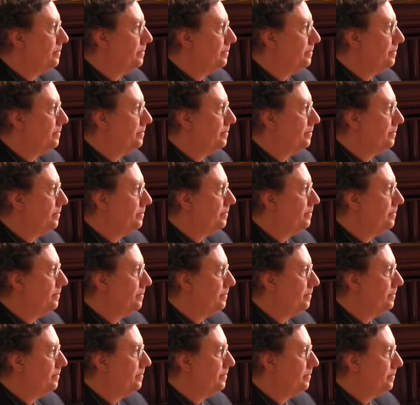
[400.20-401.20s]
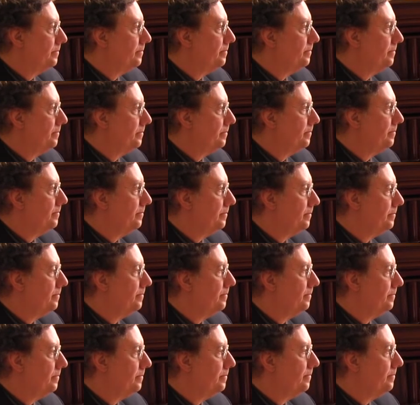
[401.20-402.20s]

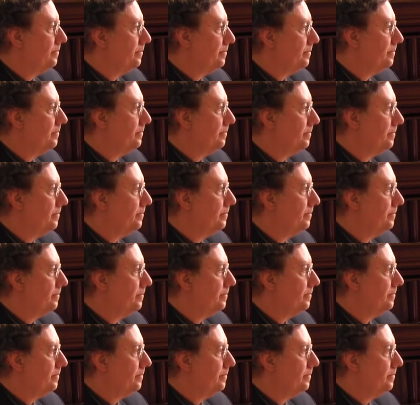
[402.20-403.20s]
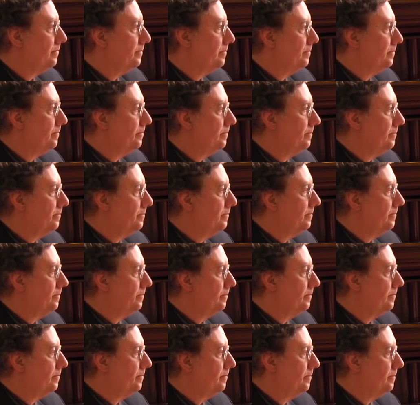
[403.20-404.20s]

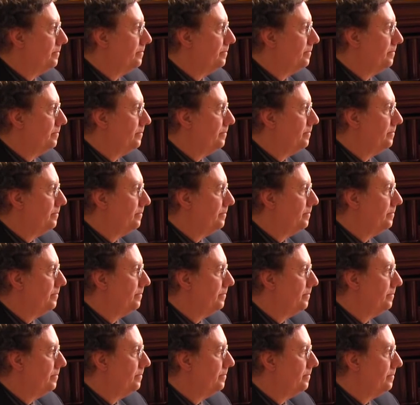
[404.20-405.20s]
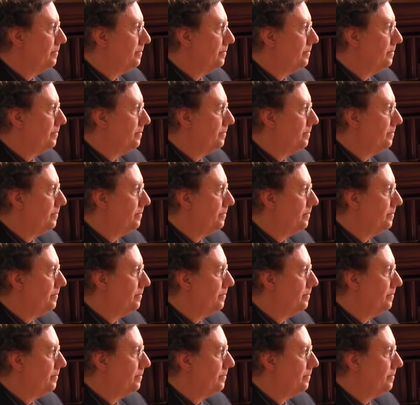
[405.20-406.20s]

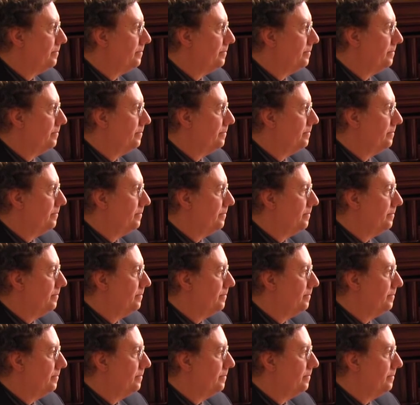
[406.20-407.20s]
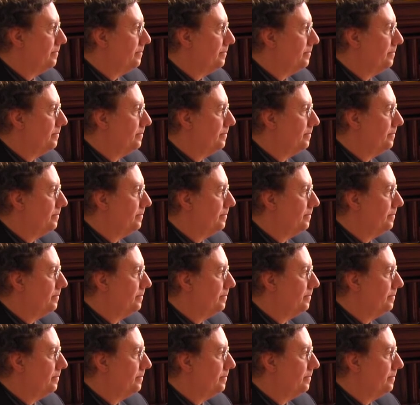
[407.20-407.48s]
The person shown says nothing.